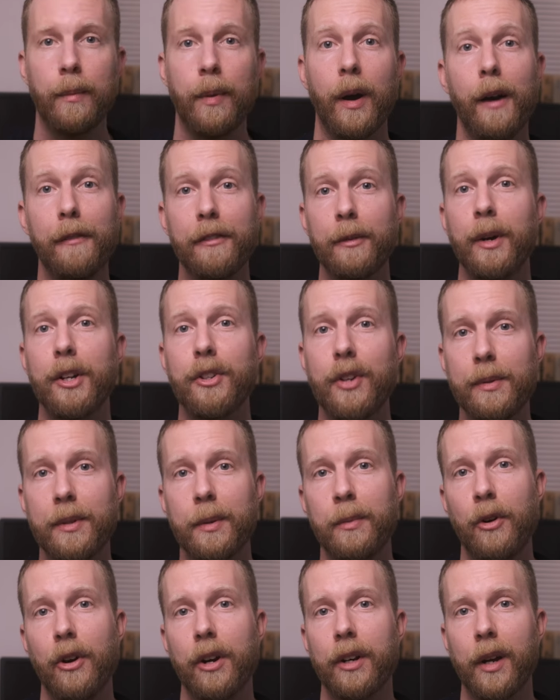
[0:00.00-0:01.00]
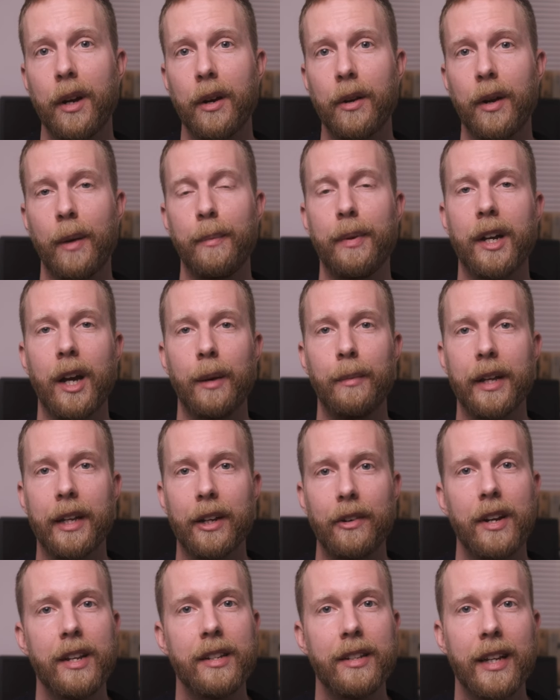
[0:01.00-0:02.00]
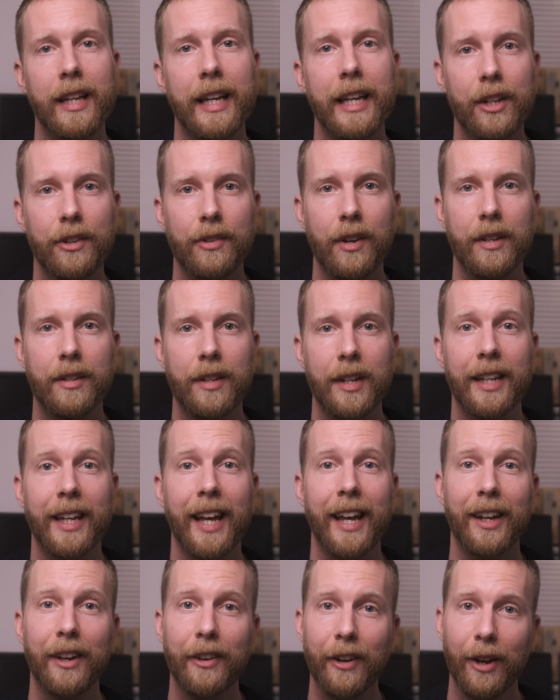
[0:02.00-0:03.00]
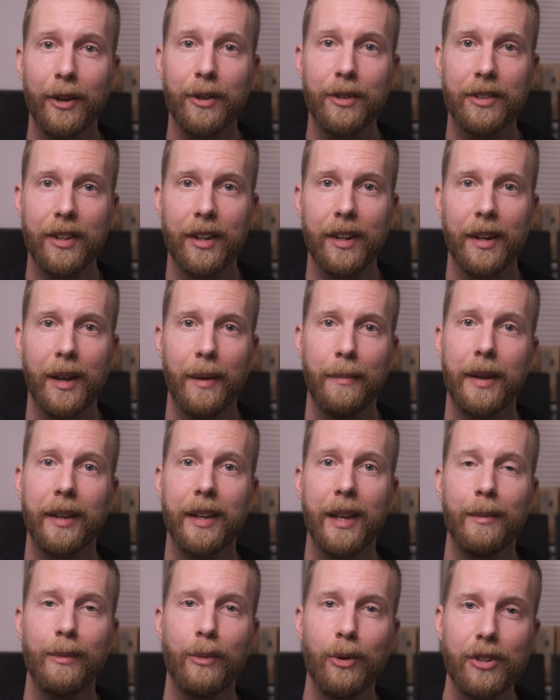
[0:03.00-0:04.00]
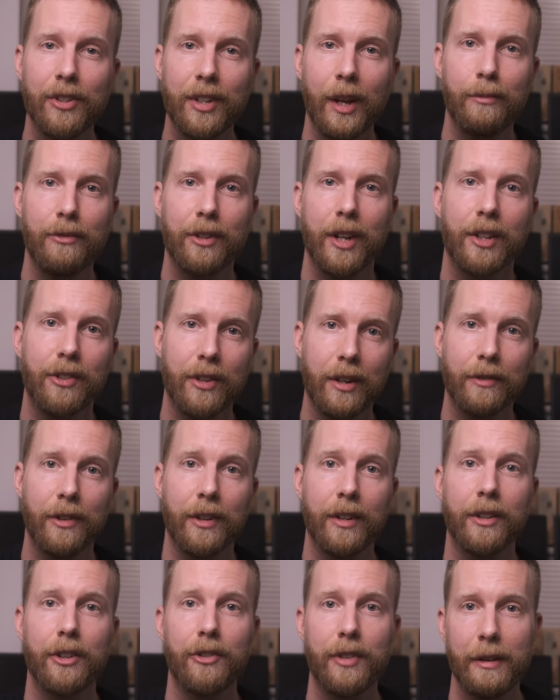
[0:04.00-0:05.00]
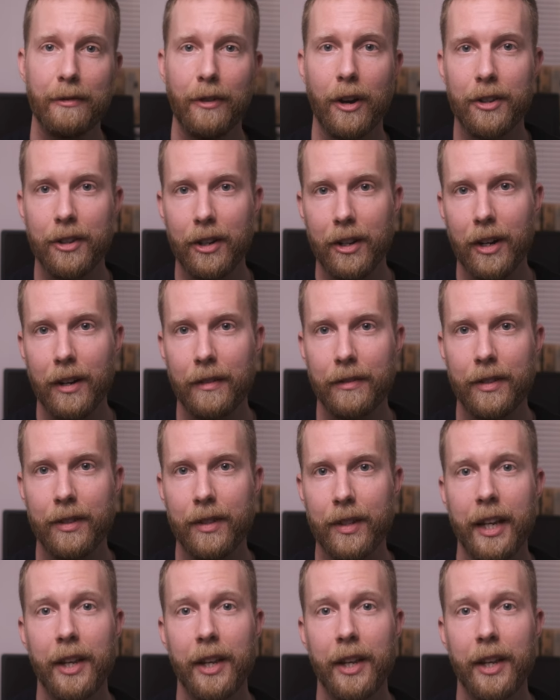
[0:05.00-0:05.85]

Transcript: But after my trip to Morocco, I've become increasingly interested in getting closer and making more subject-driven street photographs.